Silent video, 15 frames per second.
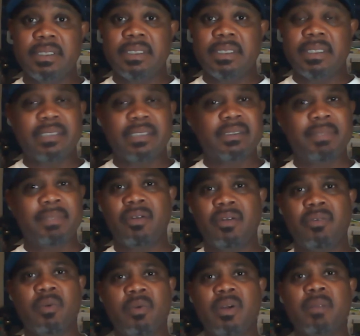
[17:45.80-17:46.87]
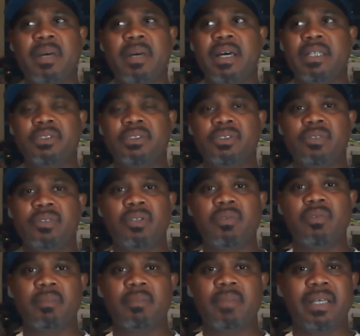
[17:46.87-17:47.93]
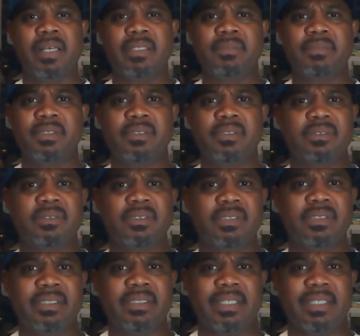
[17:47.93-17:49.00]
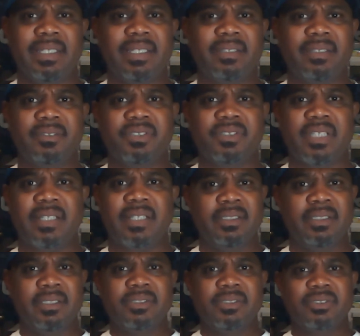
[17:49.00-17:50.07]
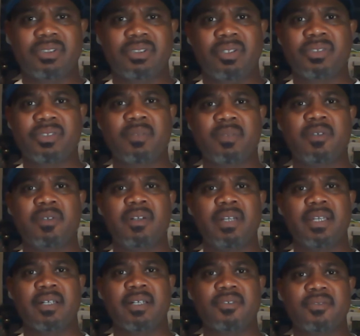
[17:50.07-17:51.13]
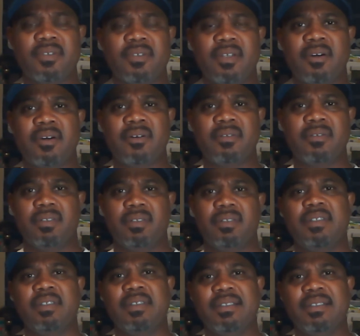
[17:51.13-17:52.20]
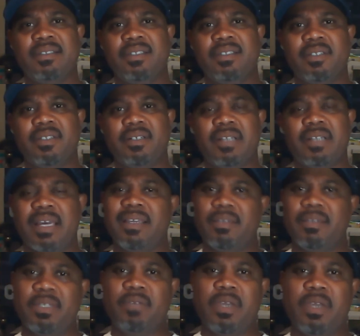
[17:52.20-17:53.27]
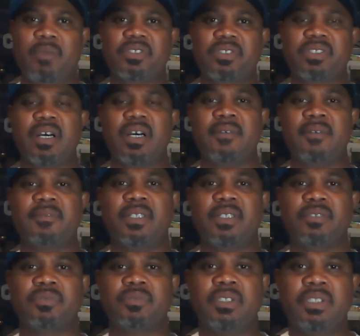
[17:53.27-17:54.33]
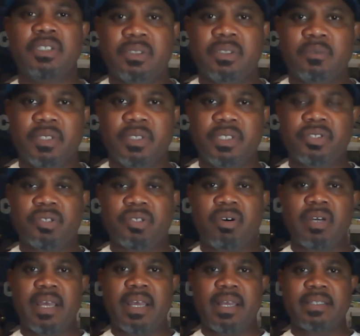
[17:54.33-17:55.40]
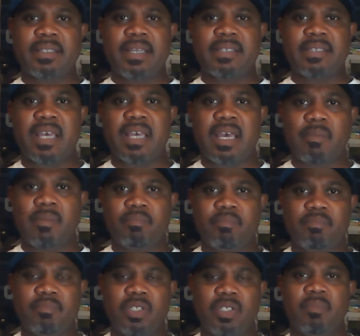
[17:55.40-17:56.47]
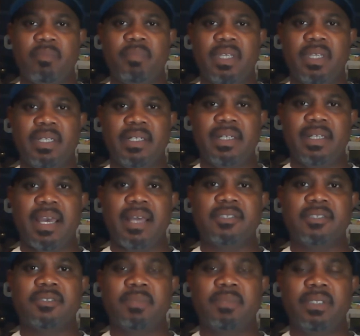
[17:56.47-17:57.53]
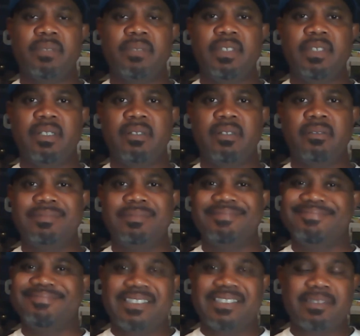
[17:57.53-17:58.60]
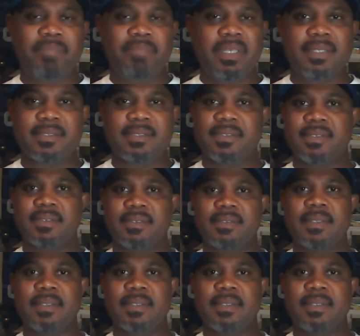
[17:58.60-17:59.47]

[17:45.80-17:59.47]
I said, man, don't worry about it, dude. Don't worry about it. I mean, it ain't the end. You got to start somewhere else, and it was tough because we enjoyed our time, being in Dallas. But, it's a business.